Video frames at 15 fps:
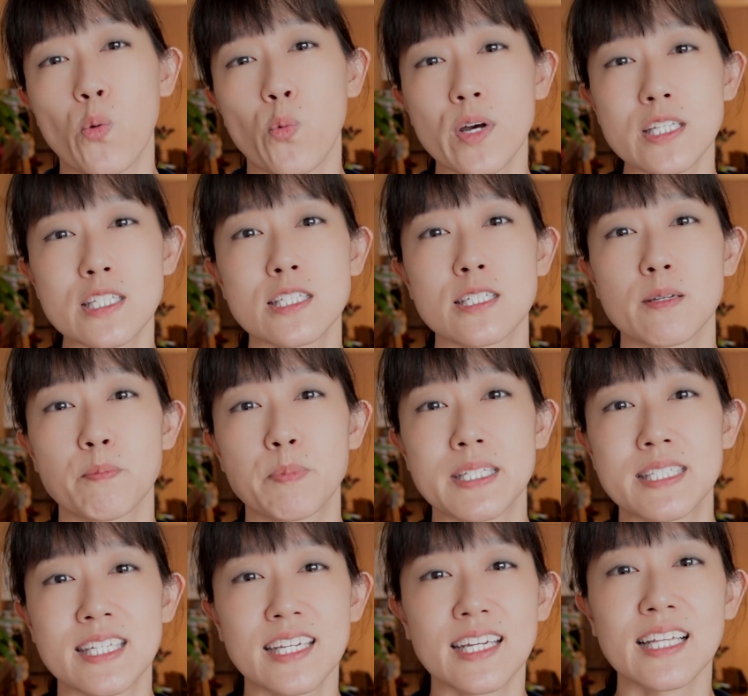What's
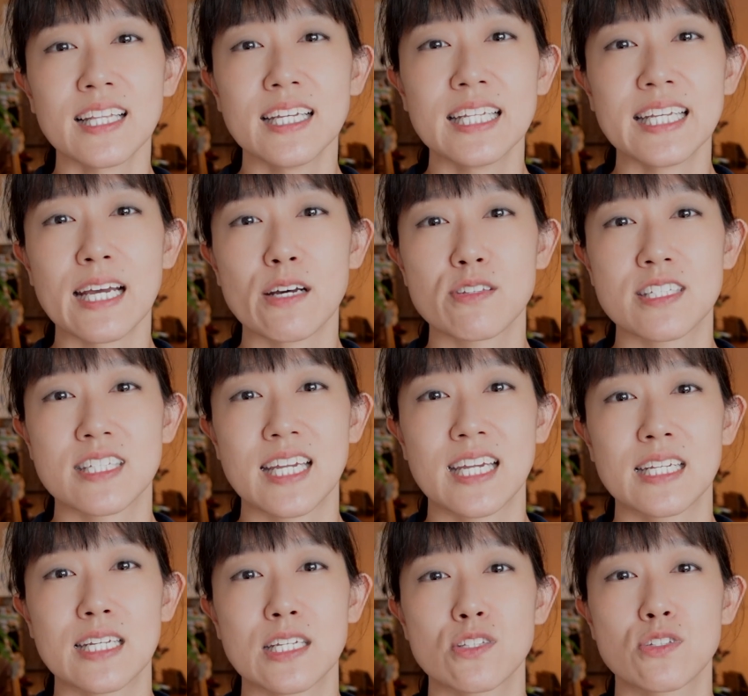particularly
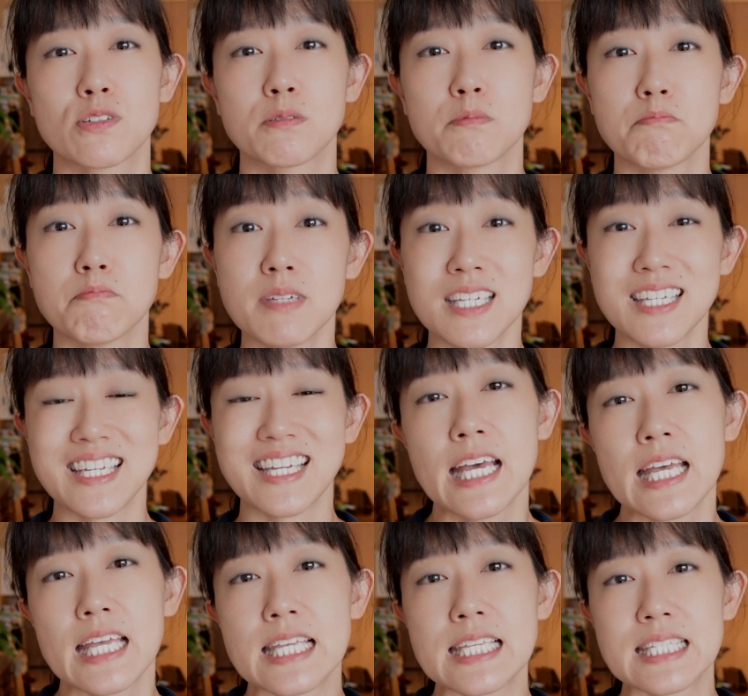outstanding to me
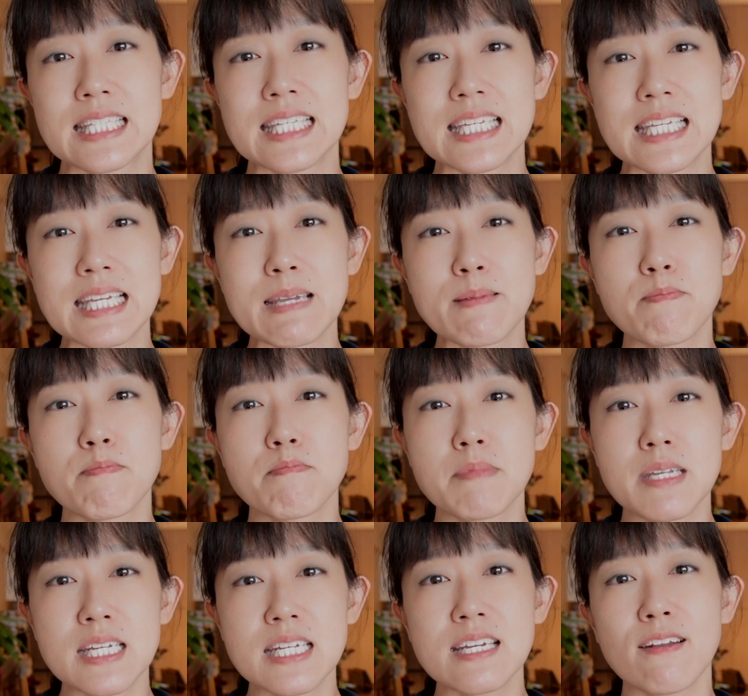is the
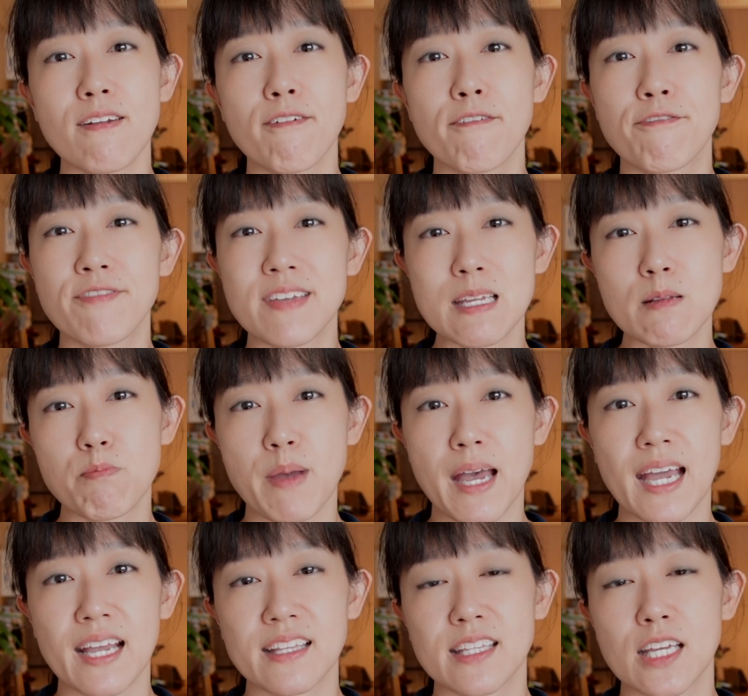immediate
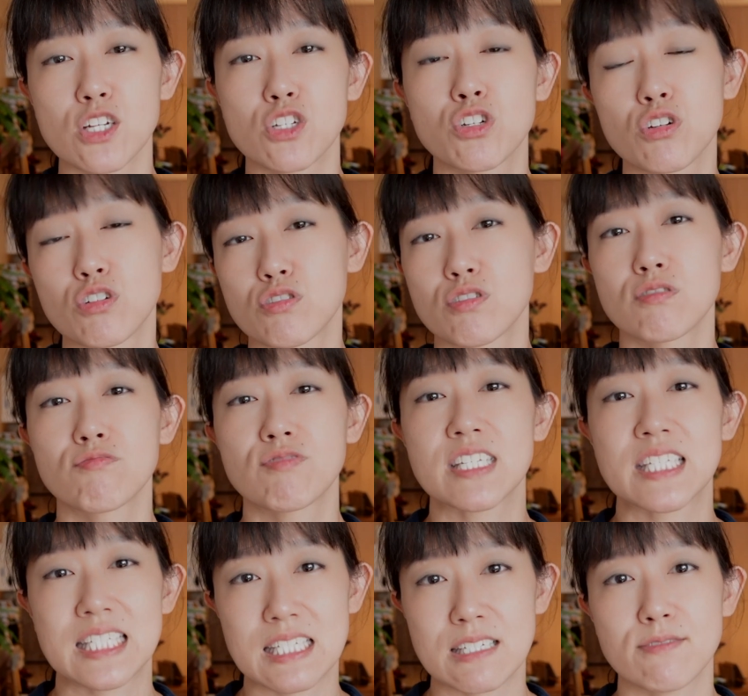feedback that children
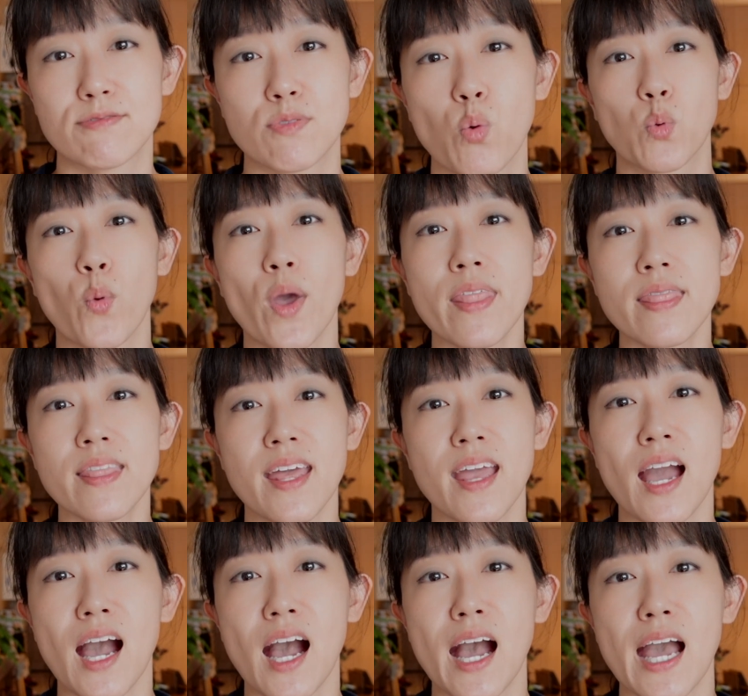receive when
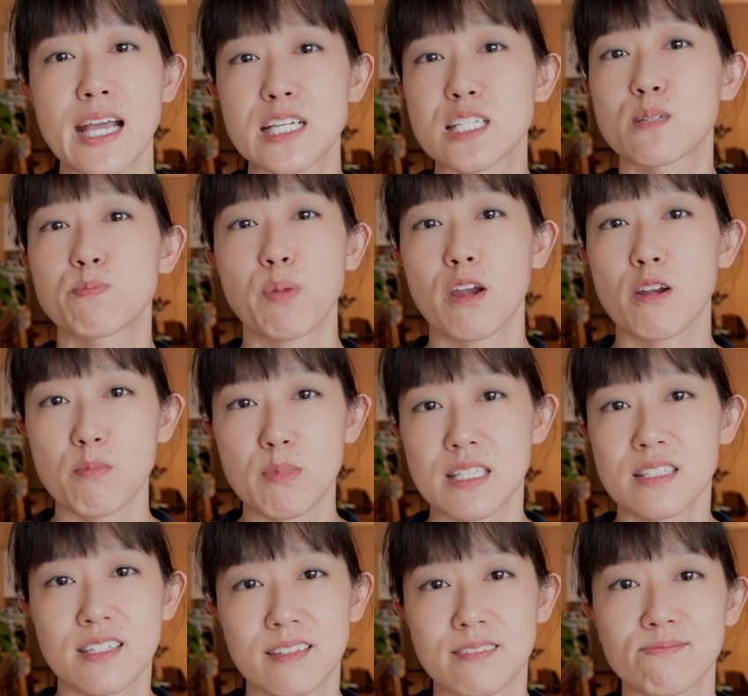they are
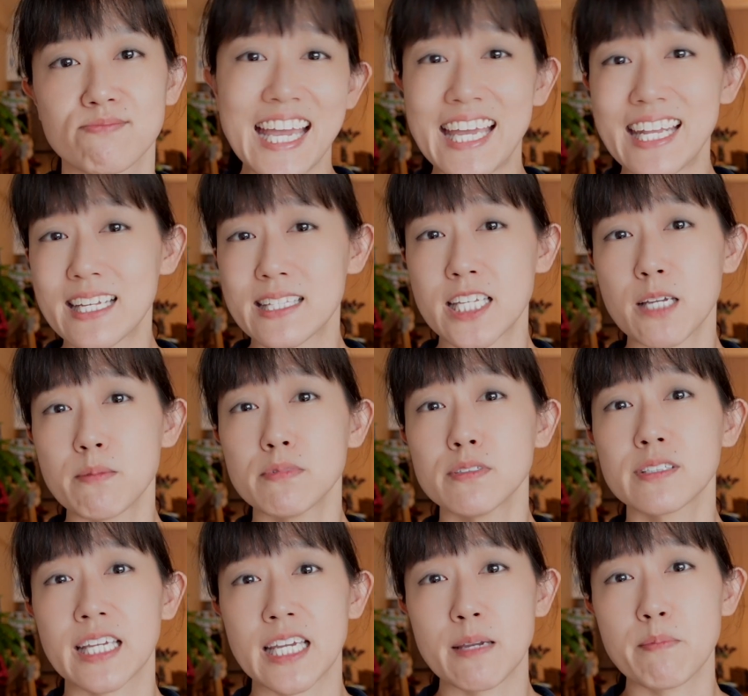experimenting. In a
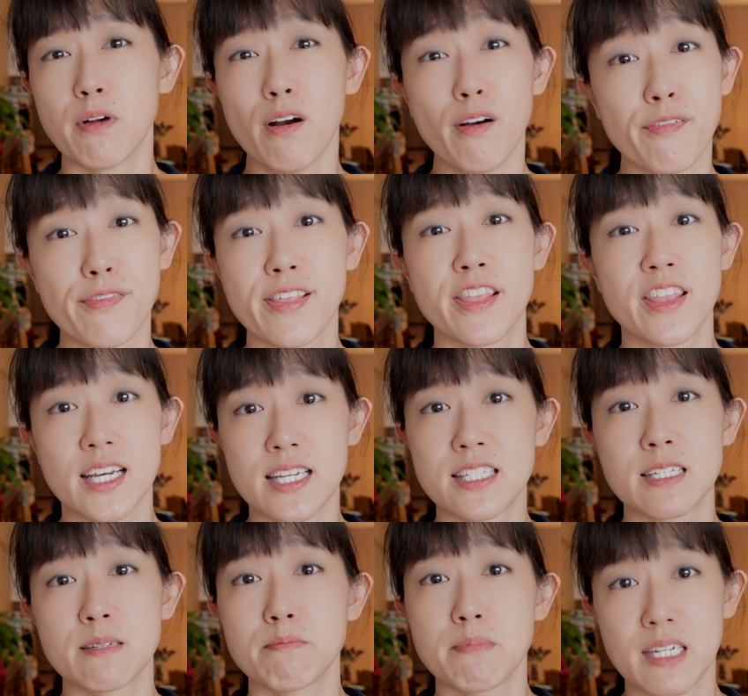table game of
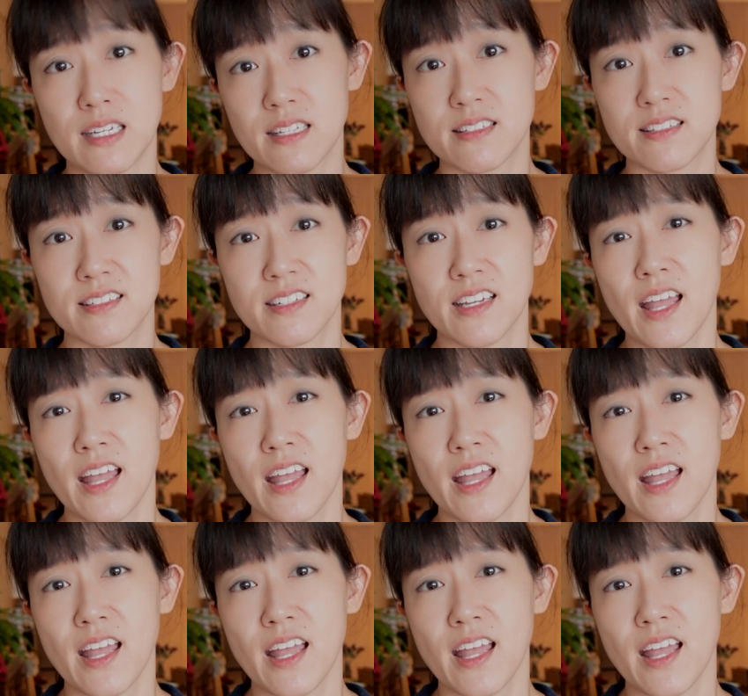30 minutes,